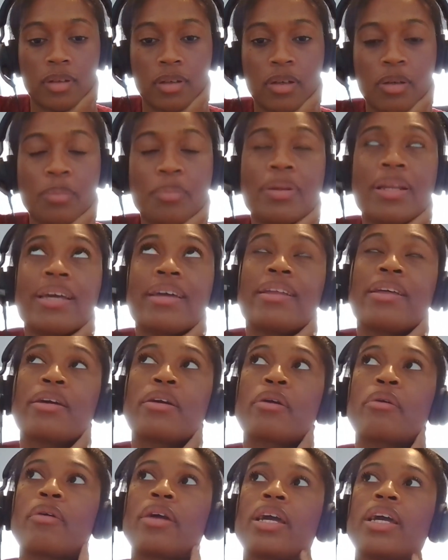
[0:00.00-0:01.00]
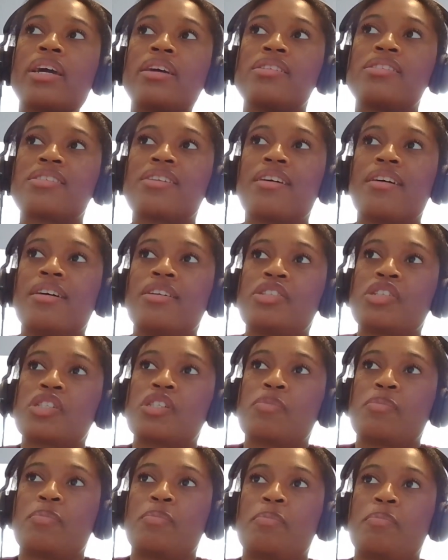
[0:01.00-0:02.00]
Completely agree. And
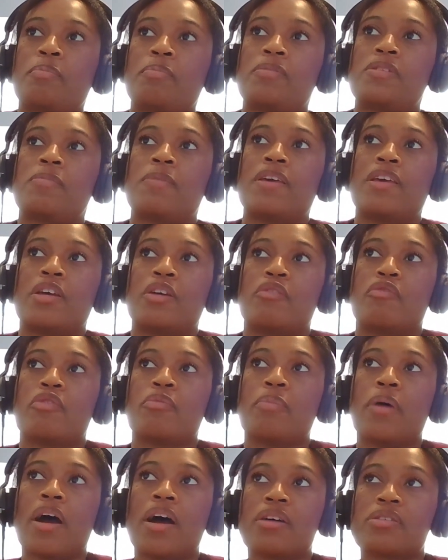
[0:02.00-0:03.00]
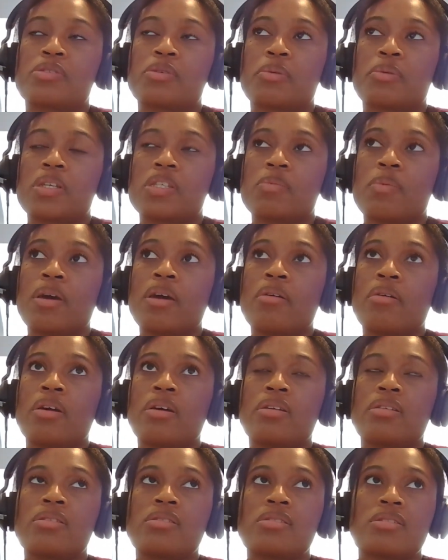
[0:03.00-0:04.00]
just speaking from personal
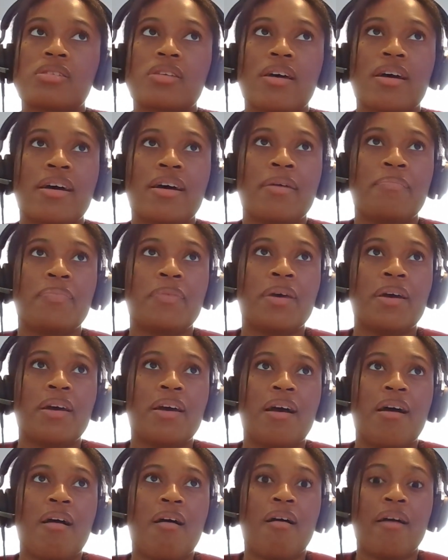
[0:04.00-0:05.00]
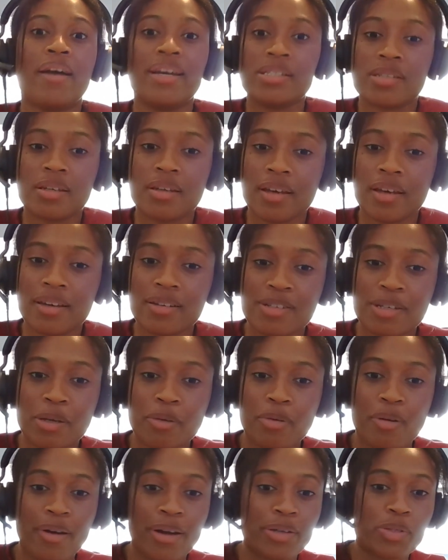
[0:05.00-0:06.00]
experience, I didn't actually
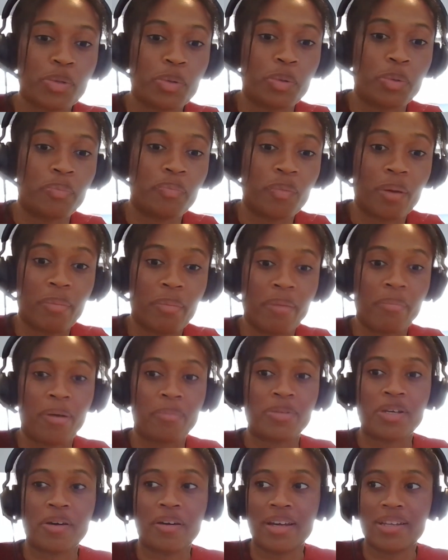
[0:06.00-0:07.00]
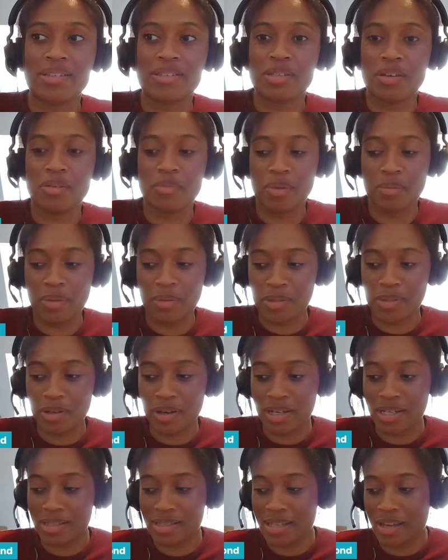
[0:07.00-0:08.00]
cry at all when my mum died. So my mum
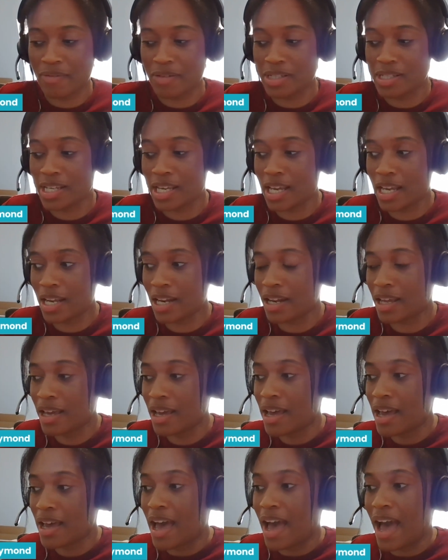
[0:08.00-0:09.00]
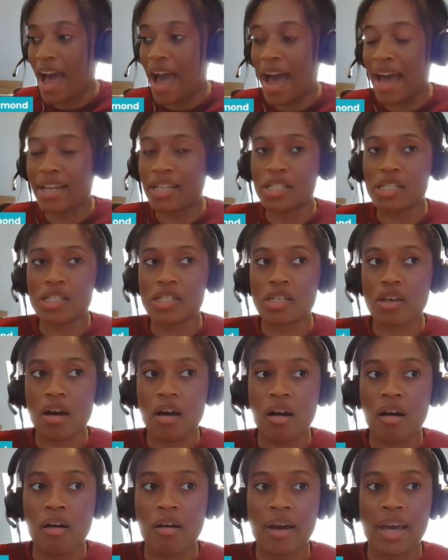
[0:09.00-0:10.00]
died at 17, and
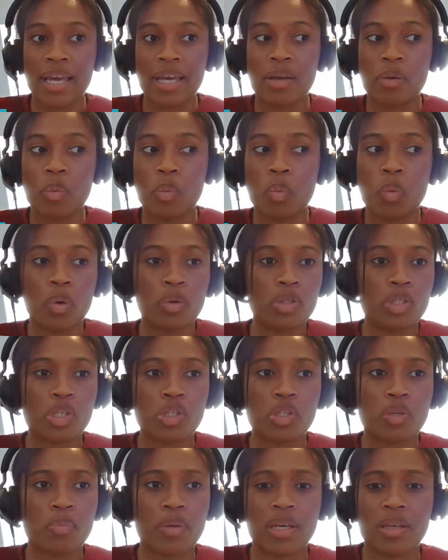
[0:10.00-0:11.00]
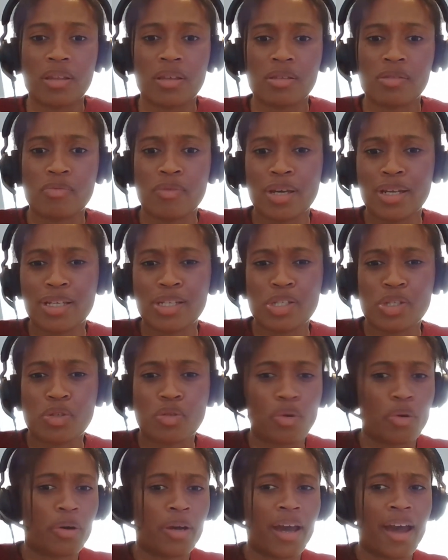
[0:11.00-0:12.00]
I wanted to be this really
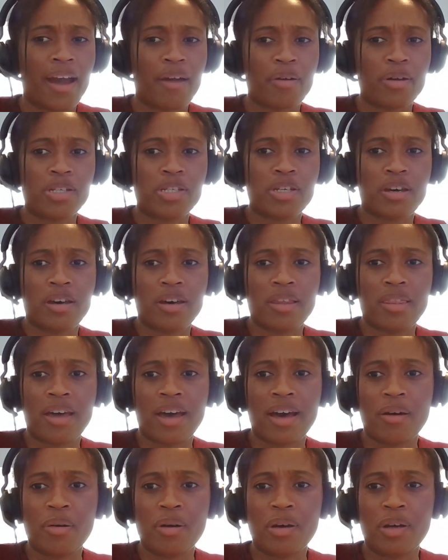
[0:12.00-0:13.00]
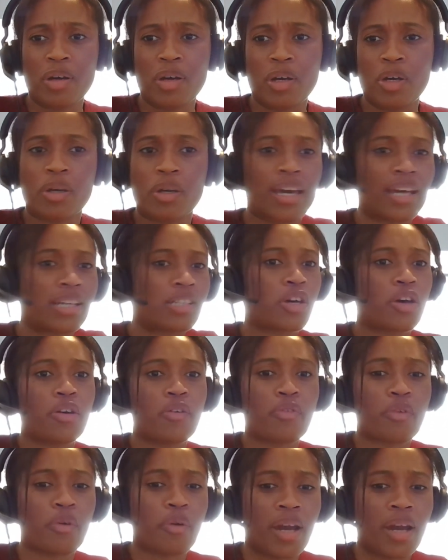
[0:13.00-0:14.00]
strong character that could get
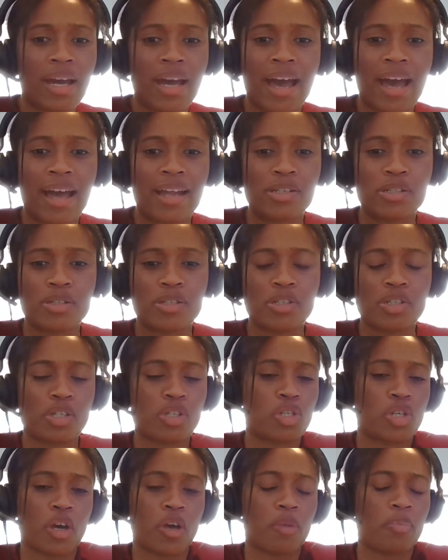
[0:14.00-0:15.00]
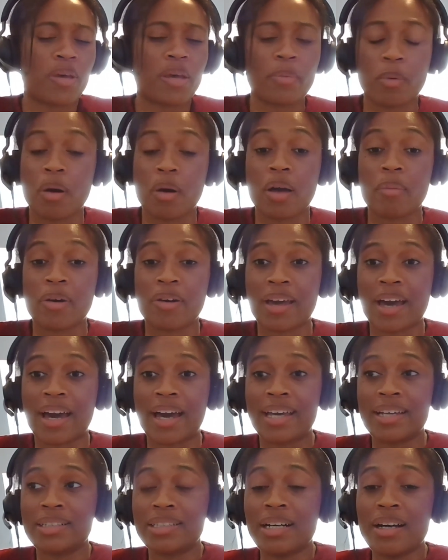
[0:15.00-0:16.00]
over it and just show people I'm
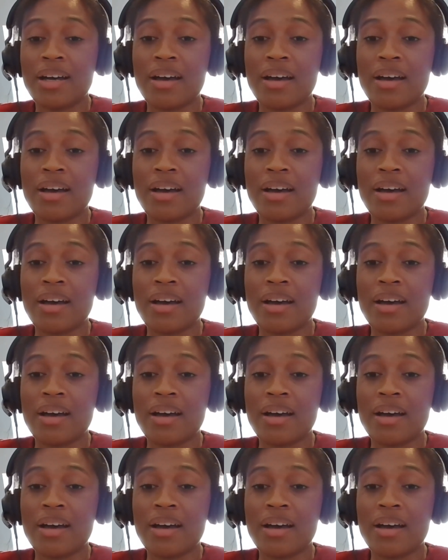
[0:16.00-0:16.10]
okay.